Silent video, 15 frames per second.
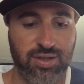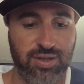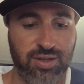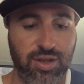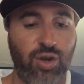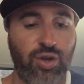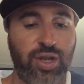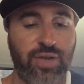
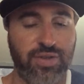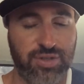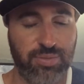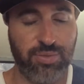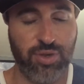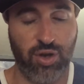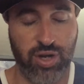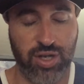you know, give it
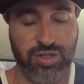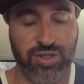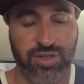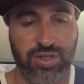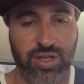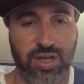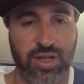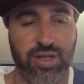some thought, I should
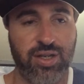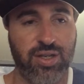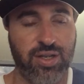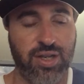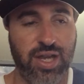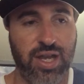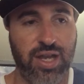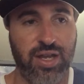say,
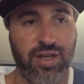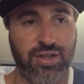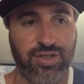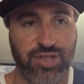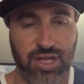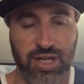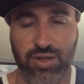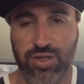and
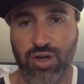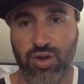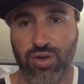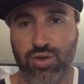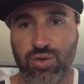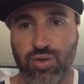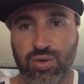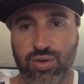check out the
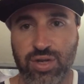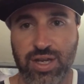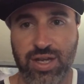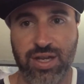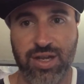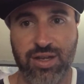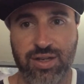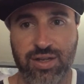article
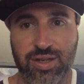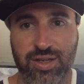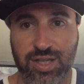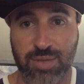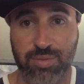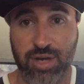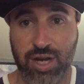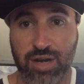and
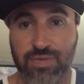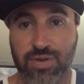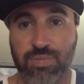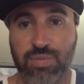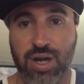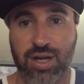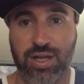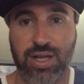keep an eye out for
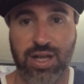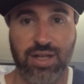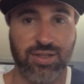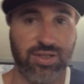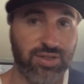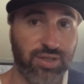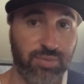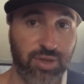the podcast,
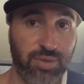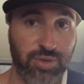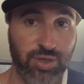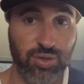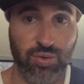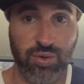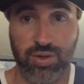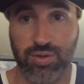because I'm going to be
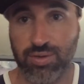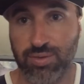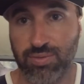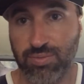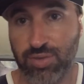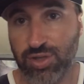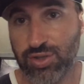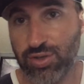doing
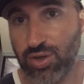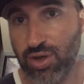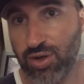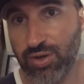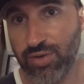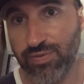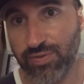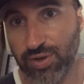much
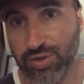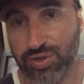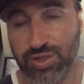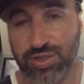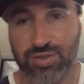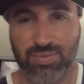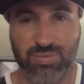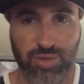longer
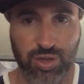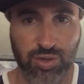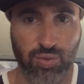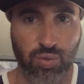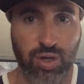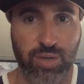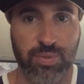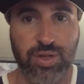versions, you know,
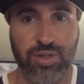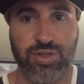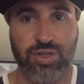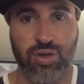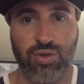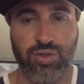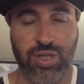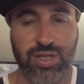20-minute
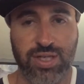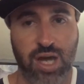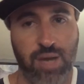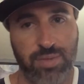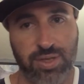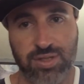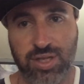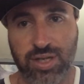shows on
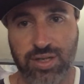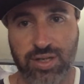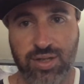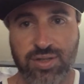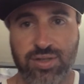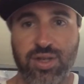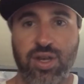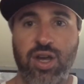topics like
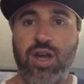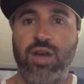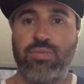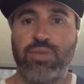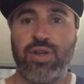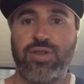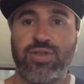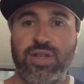this.
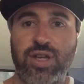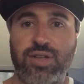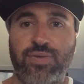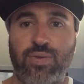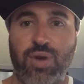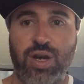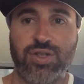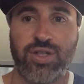Peace. Thanks
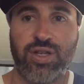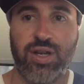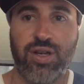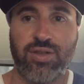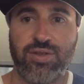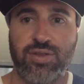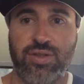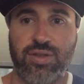for watching, guys.